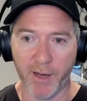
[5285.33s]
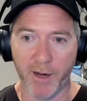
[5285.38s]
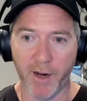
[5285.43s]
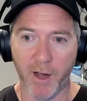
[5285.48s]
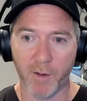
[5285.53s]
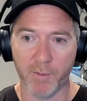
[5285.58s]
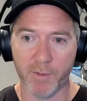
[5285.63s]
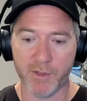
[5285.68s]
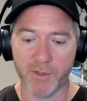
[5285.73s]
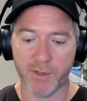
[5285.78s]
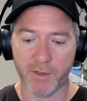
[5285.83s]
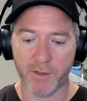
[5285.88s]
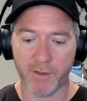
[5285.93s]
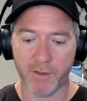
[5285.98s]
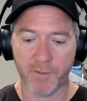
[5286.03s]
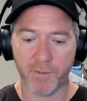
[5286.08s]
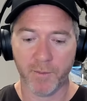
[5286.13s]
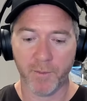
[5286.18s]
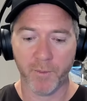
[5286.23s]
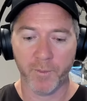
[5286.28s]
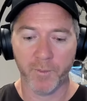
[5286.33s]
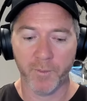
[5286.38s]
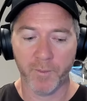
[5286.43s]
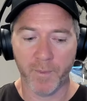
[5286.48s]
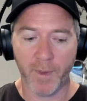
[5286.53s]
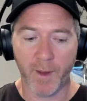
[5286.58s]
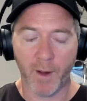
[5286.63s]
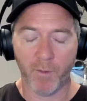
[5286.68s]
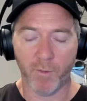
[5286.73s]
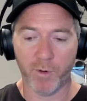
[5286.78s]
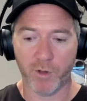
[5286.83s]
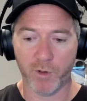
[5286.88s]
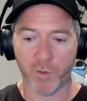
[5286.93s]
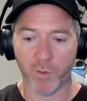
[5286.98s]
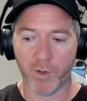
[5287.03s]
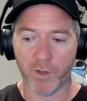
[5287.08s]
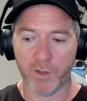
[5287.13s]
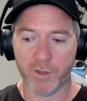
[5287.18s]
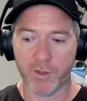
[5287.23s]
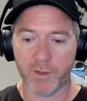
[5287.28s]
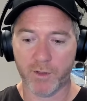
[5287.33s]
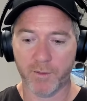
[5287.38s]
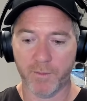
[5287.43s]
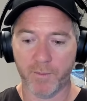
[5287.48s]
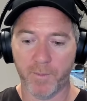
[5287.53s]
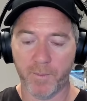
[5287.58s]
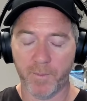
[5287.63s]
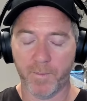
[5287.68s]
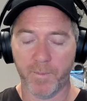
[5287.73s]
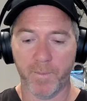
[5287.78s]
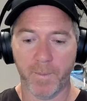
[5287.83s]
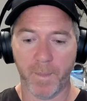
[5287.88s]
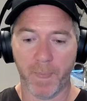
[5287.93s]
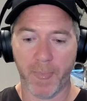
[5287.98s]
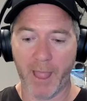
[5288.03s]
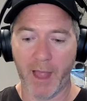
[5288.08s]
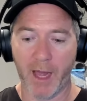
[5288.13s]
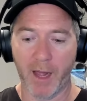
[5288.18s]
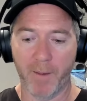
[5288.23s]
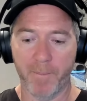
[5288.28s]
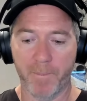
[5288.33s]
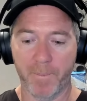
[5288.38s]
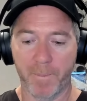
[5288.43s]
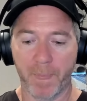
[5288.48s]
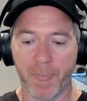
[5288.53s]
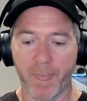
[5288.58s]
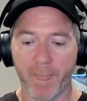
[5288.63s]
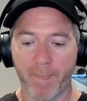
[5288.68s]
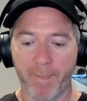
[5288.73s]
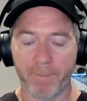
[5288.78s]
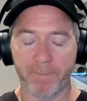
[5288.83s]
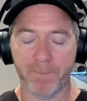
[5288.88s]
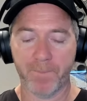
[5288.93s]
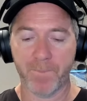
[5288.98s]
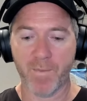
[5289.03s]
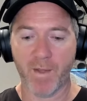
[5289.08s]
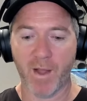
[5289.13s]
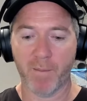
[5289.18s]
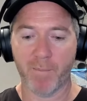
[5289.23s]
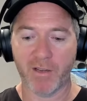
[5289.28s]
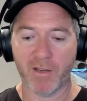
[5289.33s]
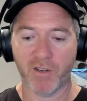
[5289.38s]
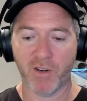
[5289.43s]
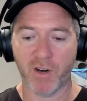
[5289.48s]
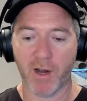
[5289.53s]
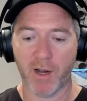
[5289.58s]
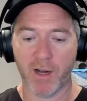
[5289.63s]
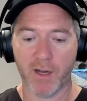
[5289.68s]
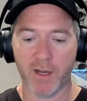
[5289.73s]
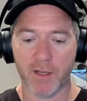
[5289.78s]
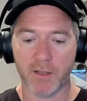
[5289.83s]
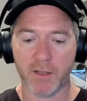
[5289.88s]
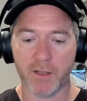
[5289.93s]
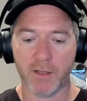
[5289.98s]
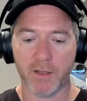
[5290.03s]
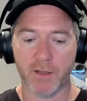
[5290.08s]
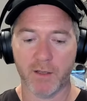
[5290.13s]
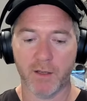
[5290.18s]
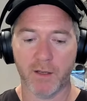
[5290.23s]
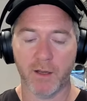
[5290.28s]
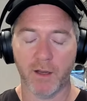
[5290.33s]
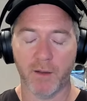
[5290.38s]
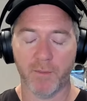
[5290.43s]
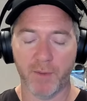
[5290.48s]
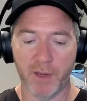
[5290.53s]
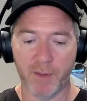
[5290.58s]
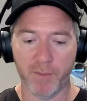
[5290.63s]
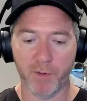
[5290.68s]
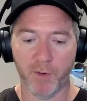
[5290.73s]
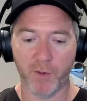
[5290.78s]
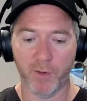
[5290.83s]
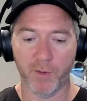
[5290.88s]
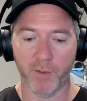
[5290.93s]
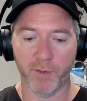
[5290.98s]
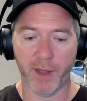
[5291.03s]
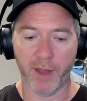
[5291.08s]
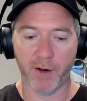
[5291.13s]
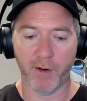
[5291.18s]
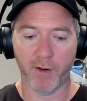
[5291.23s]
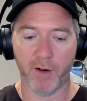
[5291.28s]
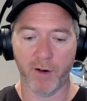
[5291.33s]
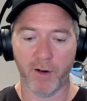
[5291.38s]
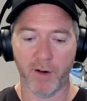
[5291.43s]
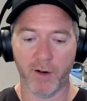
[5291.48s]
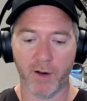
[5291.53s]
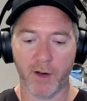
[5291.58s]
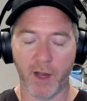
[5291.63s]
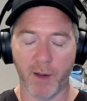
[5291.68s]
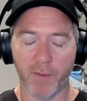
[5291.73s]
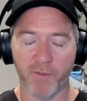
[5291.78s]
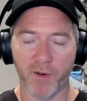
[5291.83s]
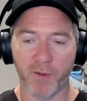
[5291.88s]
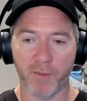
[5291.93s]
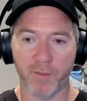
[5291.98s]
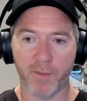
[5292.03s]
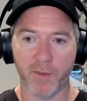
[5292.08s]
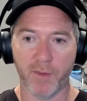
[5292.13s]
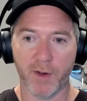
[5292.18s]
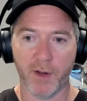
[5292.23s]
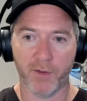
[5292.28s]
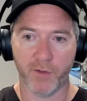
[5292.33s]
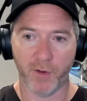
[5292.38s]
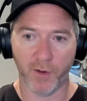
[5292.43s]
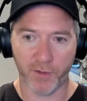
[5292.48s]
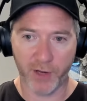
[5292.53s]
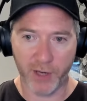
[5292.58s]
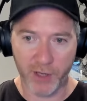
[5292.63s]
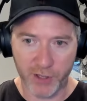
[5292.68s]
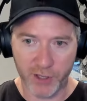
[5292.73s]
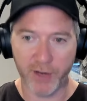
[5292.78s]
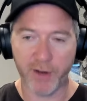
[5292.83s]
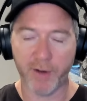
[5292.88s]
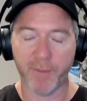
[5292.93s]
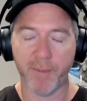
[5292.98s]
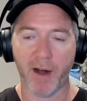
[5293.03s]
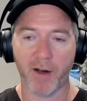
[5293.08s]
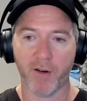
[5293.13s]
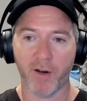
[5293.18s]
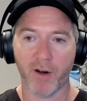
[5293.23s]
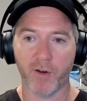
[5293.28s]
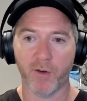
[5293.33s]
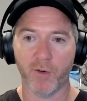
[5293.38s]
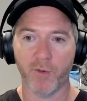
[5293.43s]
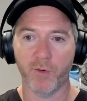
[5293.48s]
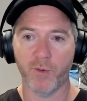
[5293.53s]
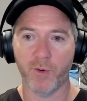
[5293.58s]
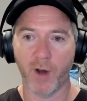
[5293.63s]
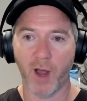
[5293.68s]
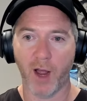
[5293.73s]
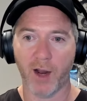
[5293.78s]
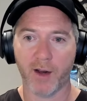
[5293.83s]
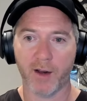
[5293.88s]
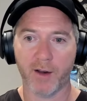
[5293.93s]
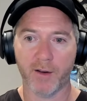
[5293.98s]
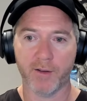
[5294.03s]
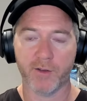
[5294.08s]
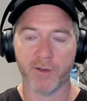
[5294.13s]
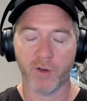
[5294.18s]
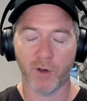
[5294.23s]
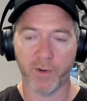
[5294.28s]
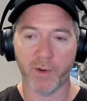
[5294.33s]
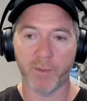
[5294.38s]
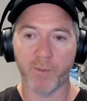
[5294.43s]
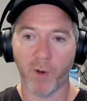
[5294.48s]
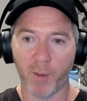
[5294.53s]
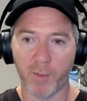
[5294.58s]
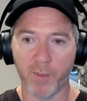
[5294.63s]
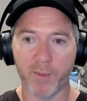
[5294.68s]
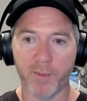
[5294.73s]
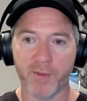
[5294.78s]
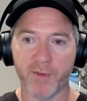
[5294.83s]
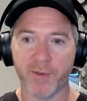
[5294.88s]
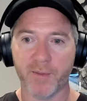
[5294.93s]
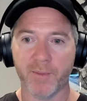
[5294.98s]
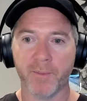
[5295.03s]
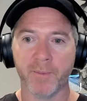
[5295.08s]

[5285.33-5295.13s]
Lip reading: in our business, which was a bunch of guys and people that come from a software engineering background who like solving problems.